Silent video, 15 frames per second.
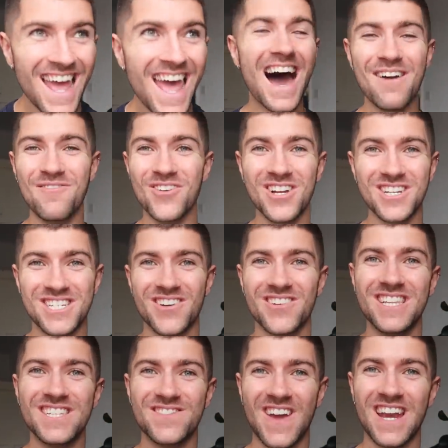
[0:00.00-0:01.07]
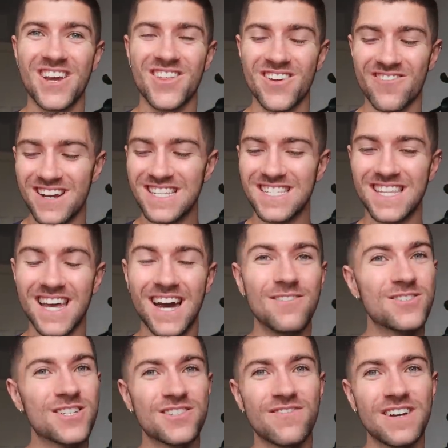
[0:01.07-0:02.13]
I'm not doing this for any other reason. I
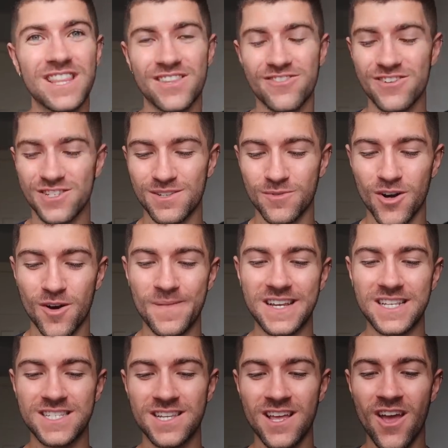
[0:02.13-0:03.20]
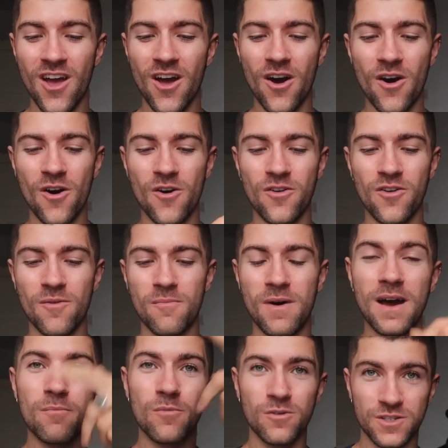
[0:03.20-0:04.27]
was just reading through some comments on
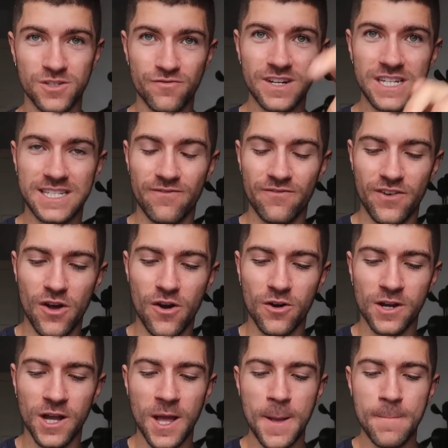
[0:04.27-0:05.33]
my most recent vlog